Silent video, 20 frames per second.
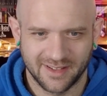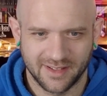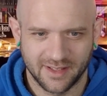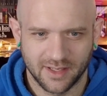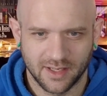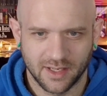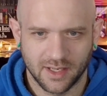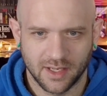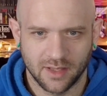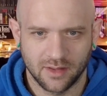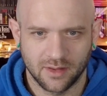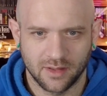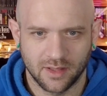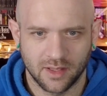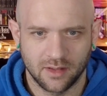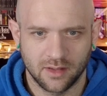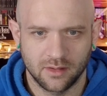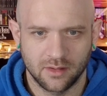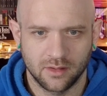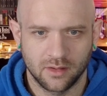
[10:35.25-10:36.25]
And
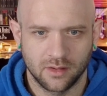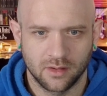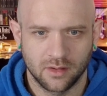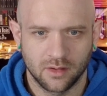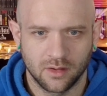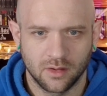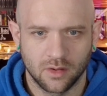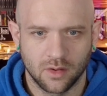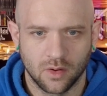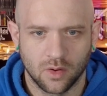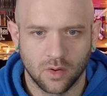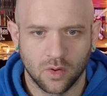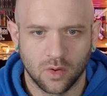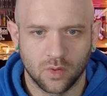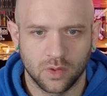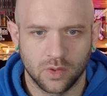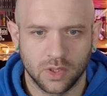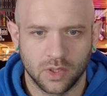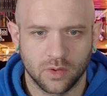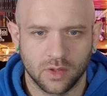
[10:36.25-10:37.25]
then,
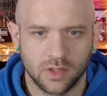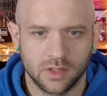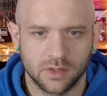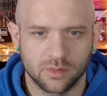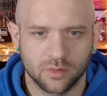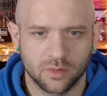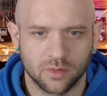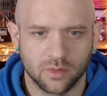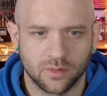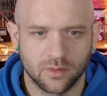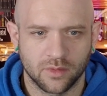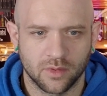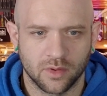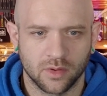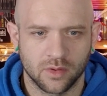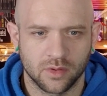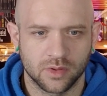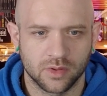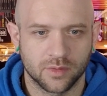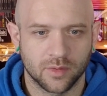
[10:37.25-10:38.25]
only grains will
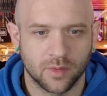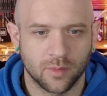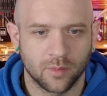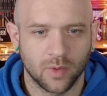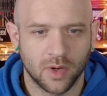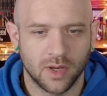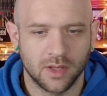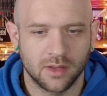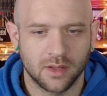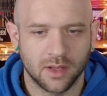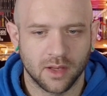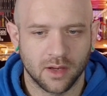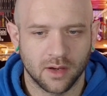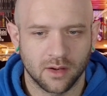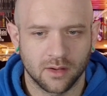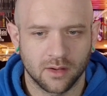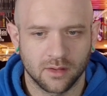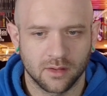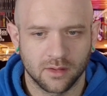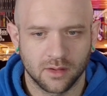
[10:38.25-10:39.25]
emerge from right
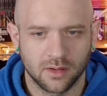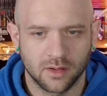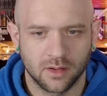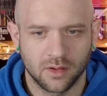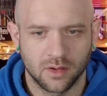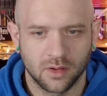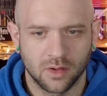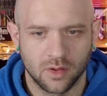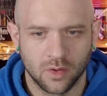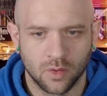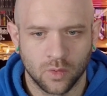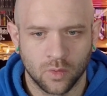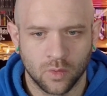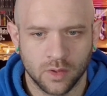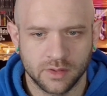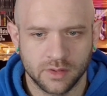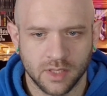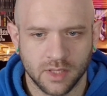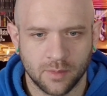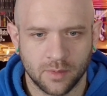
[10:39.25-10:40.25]
there.
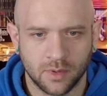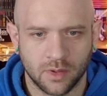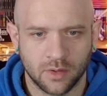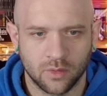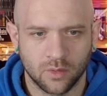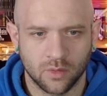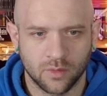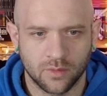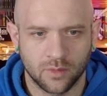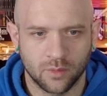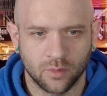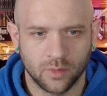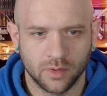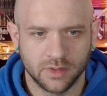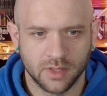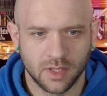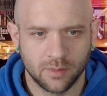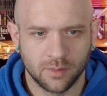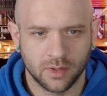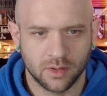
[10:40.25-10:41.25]
What's happening, Thorfinn? What's
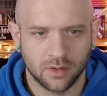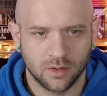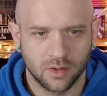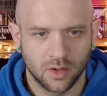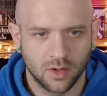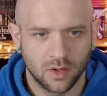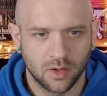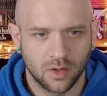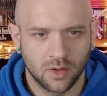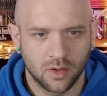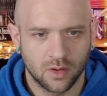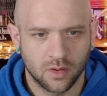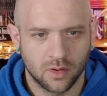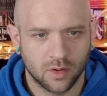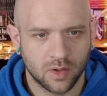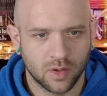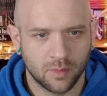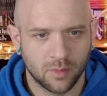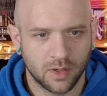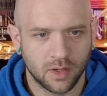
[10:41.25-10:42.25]
happening? They're
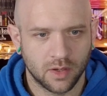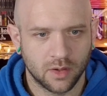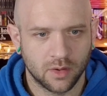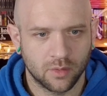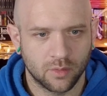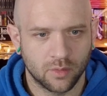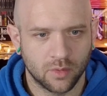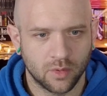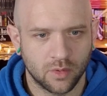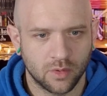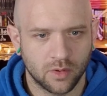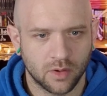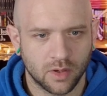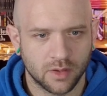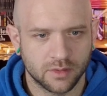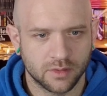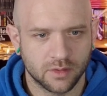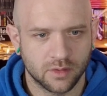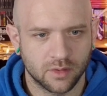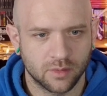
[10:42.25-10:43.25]
coming out of the roller.
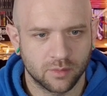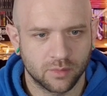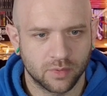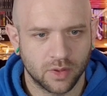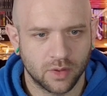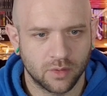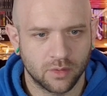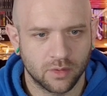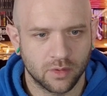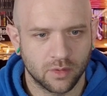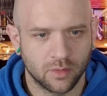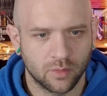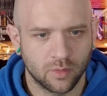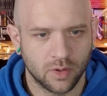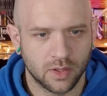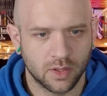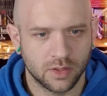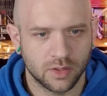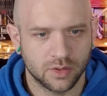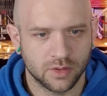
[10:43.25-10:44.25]
Husker and blower are
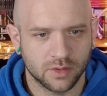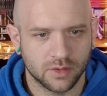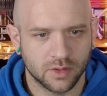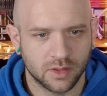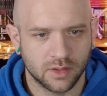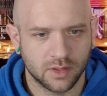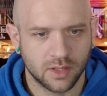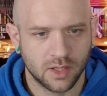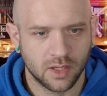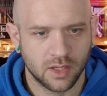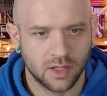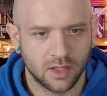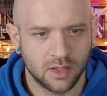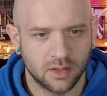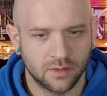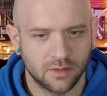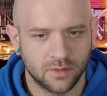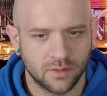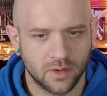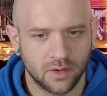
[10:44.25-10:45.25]
working just like that, and
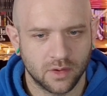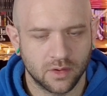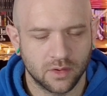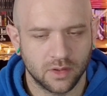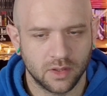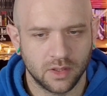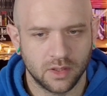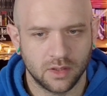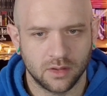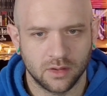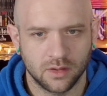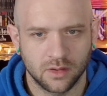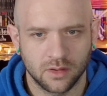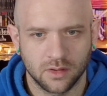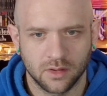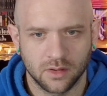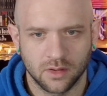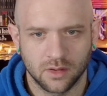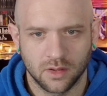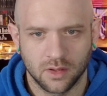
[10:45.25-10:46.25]
it's very clean.
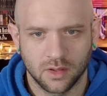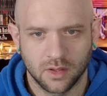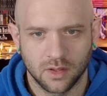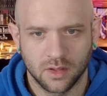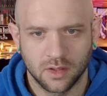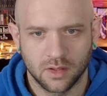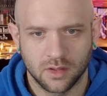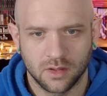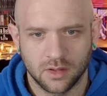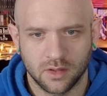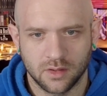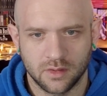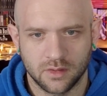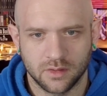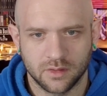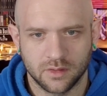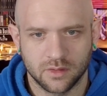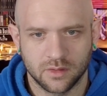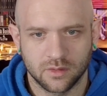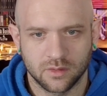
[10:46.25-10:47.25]
This
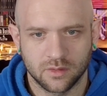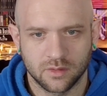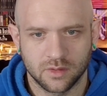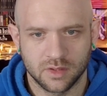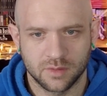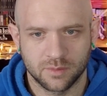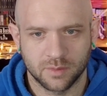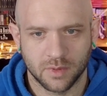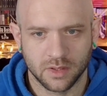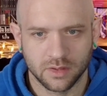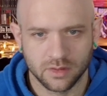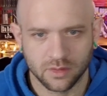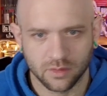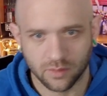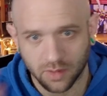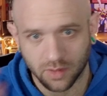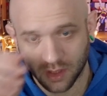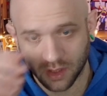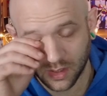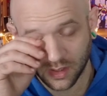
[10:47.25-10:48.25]
is special,
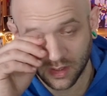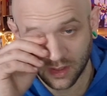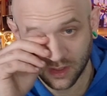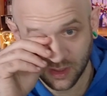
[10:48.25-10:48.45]
right?